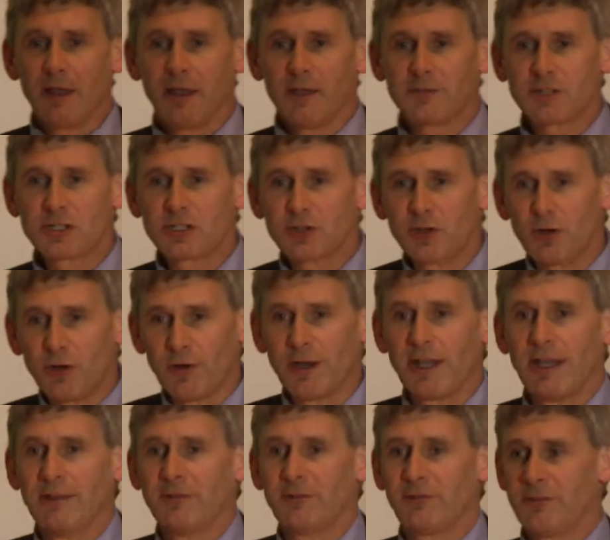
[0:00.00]
of
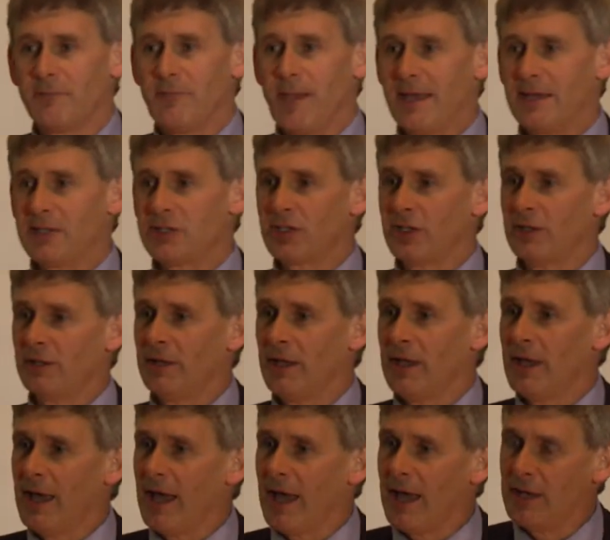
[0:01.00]
storing information,
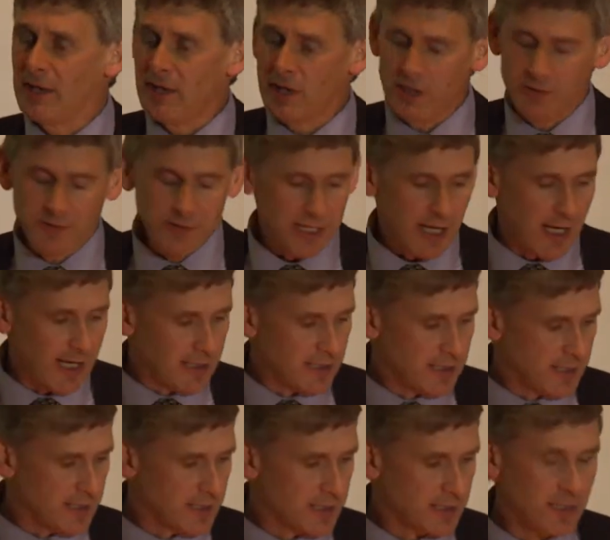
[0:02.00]
and new
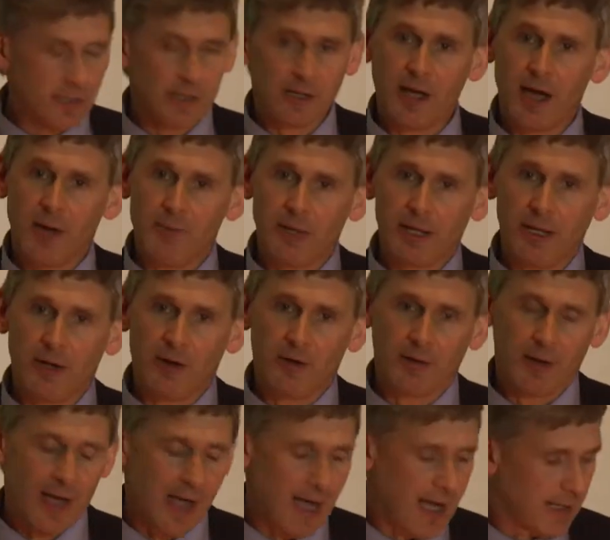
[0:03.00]
scientists can come
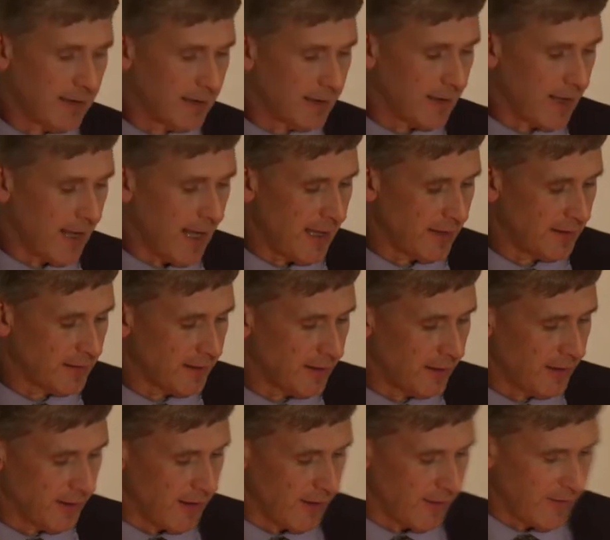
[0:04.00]
along and
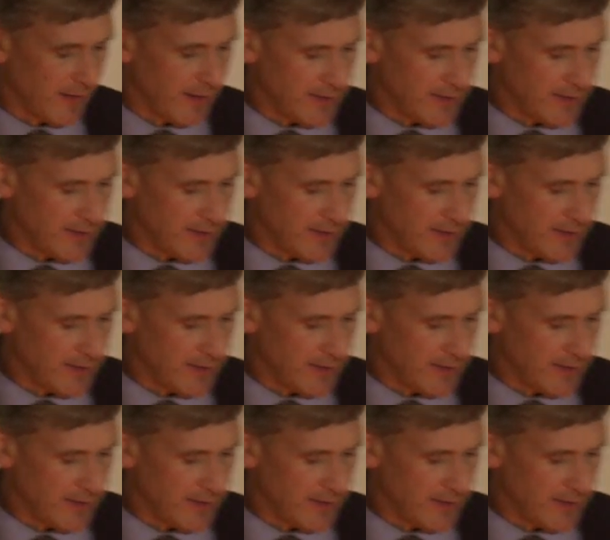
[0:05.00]
look at